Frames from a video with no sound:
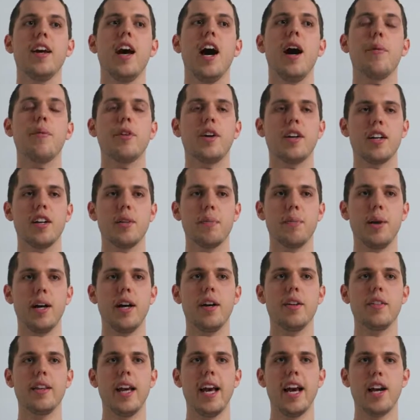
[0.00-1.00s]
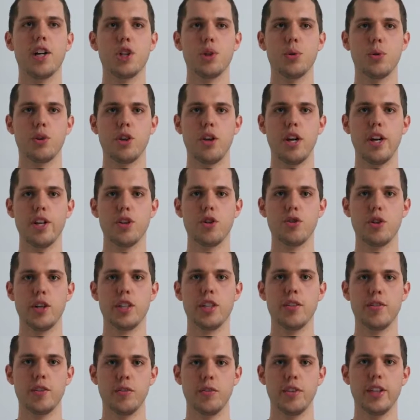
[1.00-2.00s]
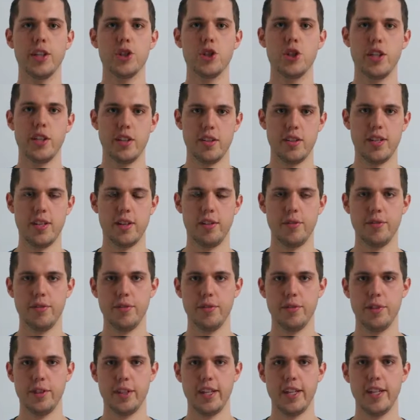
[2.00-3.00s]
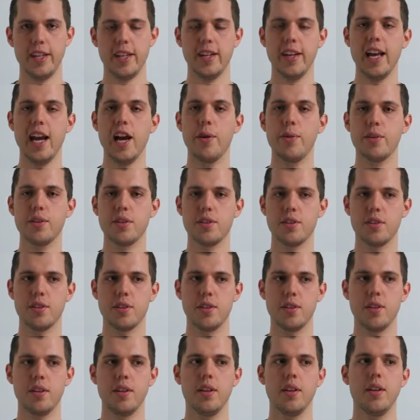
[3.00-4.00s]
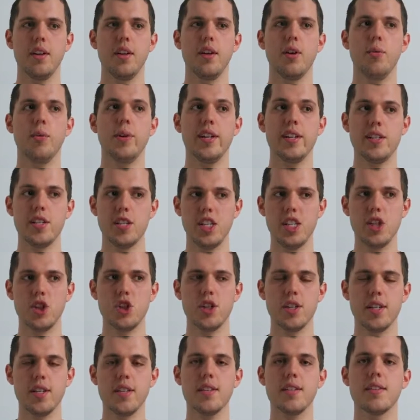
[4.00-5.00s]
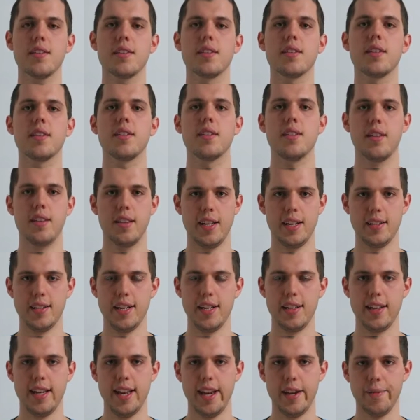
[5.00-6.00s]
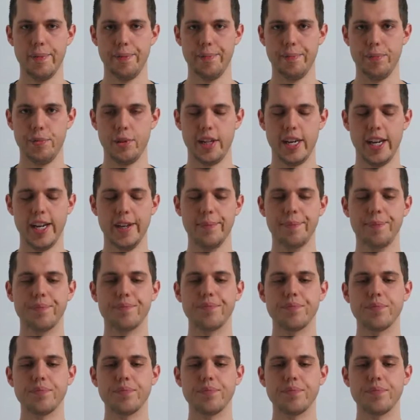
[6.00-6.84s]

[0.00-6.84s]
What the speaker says: I'm talking about the actual construct of the religion itself, okay? And how it's, what it teaches, things like that, okay?